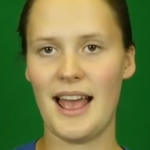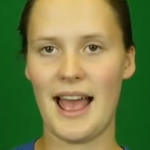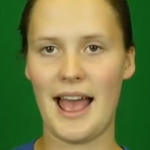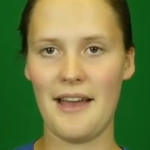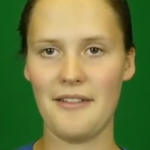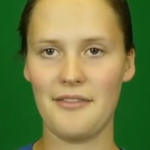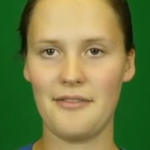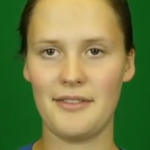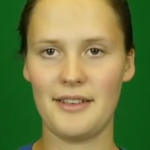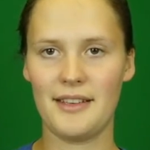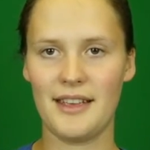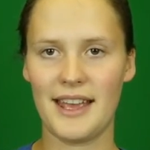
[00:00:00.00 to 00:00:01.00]
F
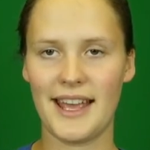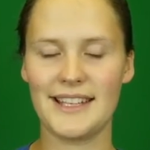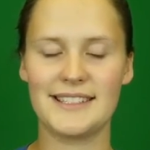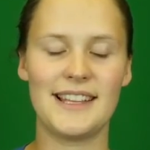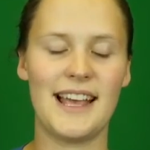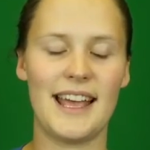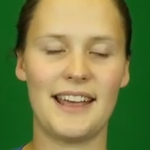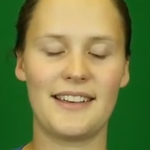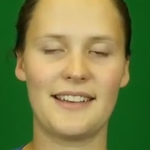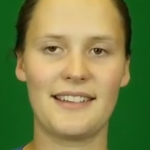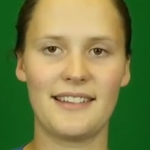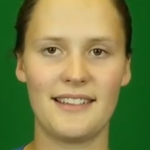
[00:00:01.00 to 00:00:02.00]
is
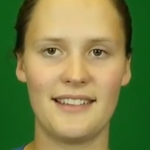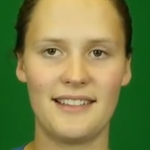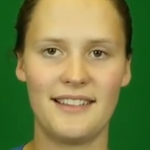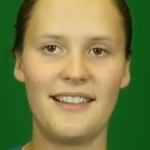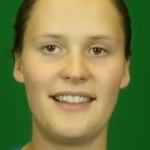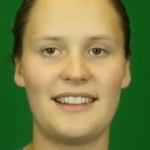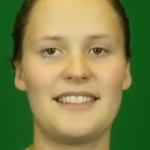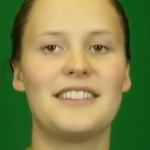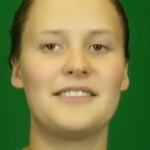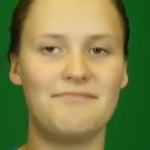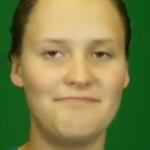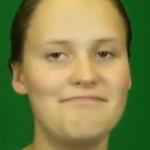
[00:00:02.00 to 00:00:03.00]
like
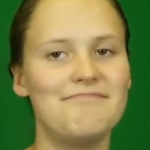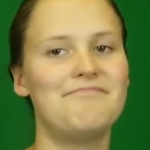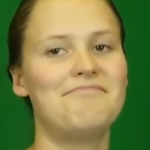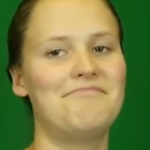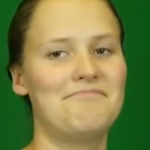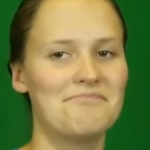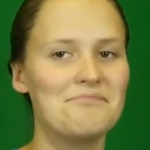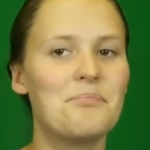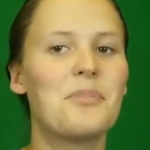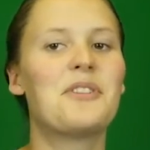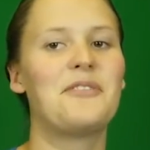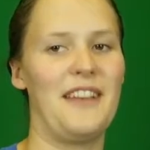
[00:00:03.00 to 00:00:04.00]
the
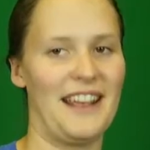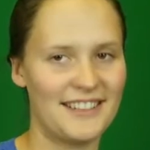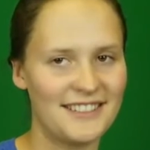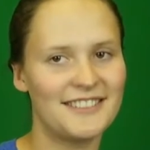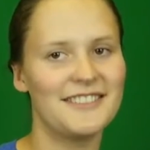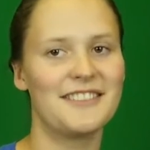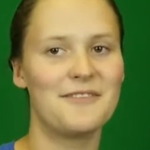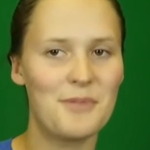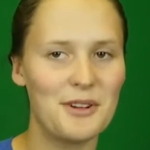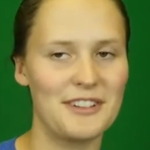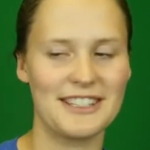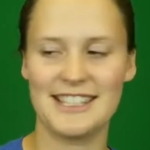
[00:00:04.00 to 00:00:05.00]
perfect
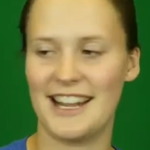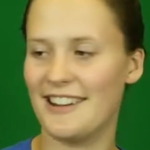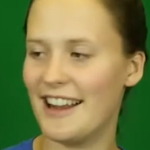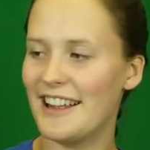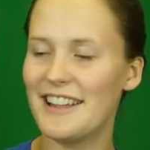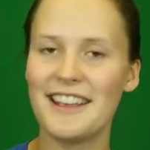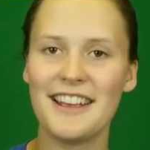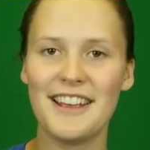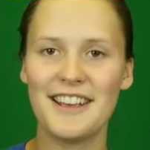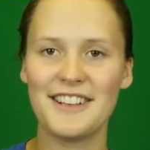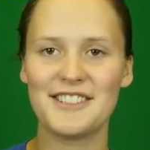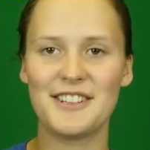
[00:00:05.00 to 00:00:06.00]
sign, right?
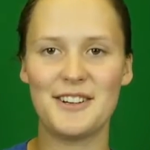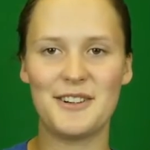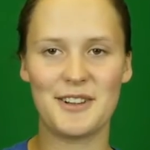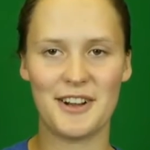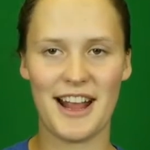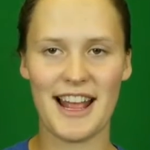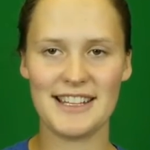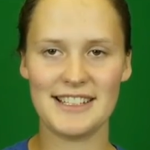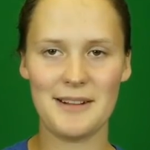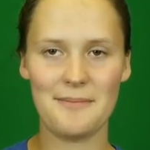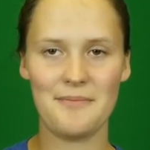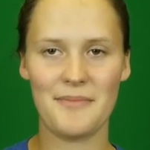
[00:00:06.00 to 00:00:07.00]
So your hand is
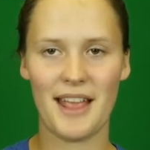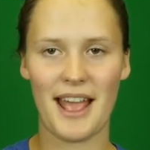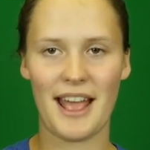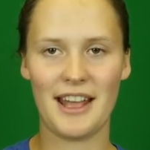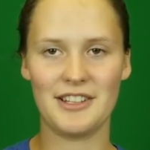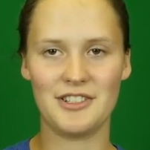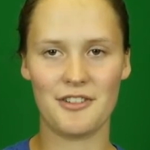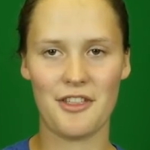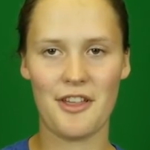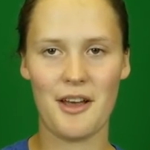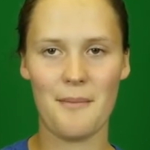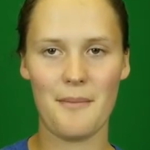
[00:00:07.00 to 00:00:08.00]
up and your
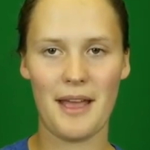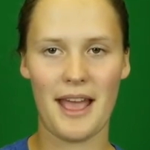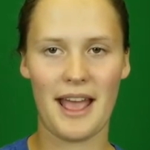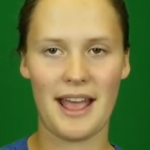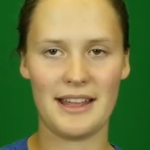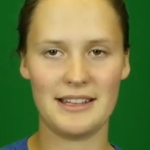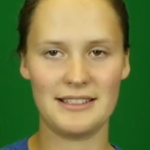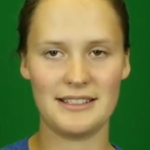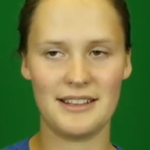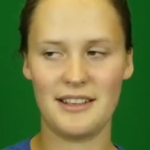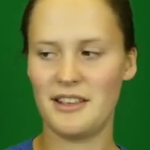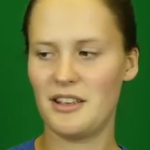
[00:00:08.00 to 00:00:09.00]
thumb and
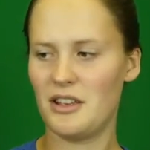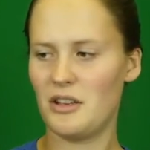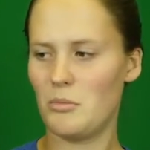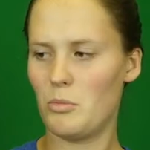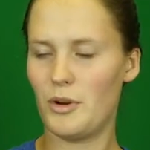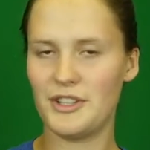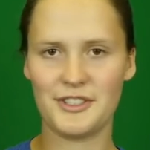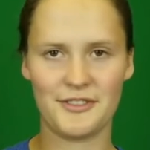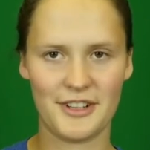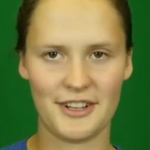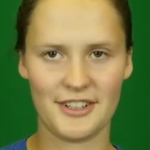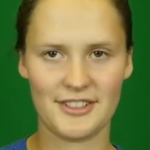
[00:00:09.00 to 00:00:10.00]
pointer
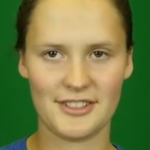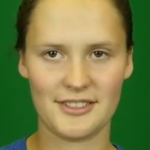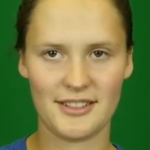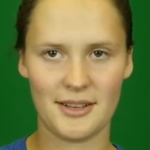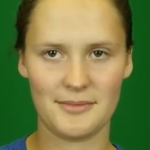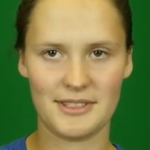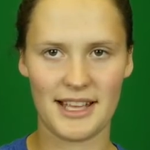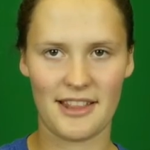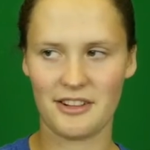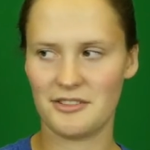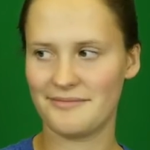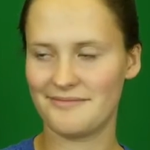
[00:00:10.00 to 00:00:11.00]
finger just come
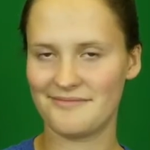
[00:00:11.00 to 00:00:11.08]
together